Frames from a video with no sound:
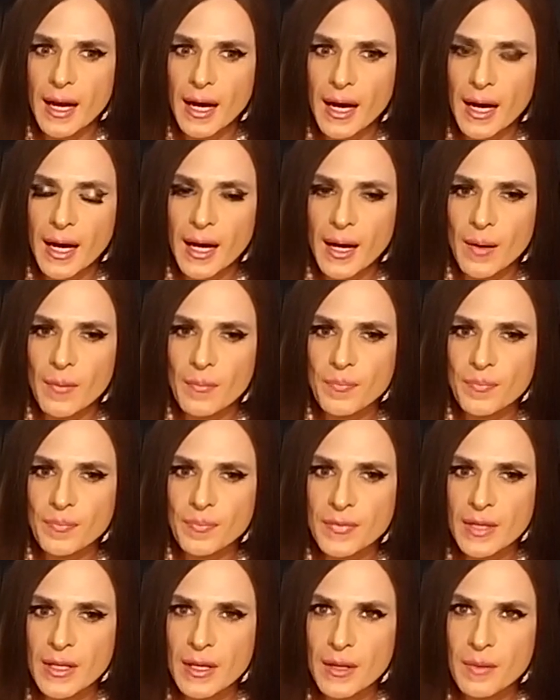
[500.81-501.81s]
Um,
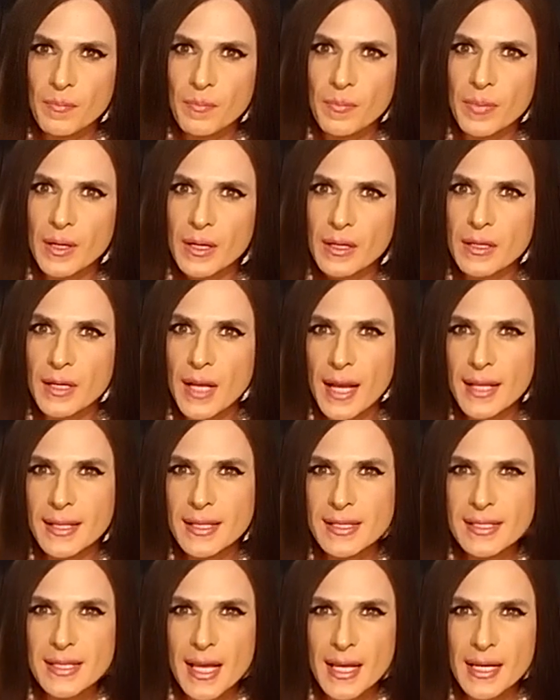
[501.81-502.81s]
but I
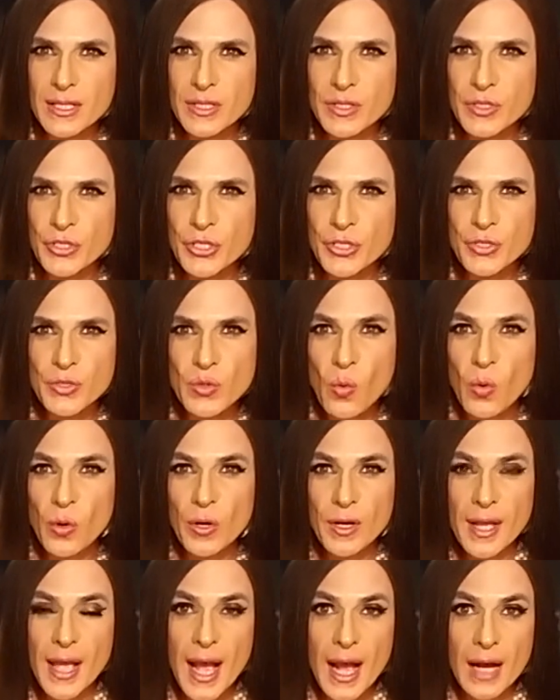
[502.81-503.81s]
decided just to
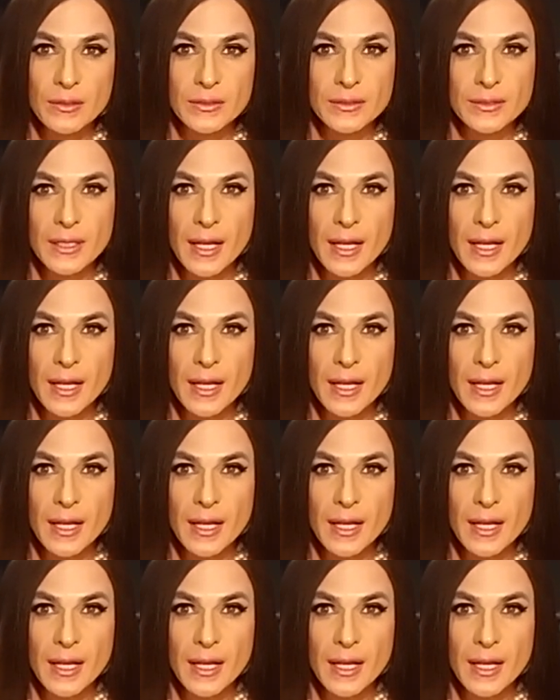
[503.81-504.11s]
work out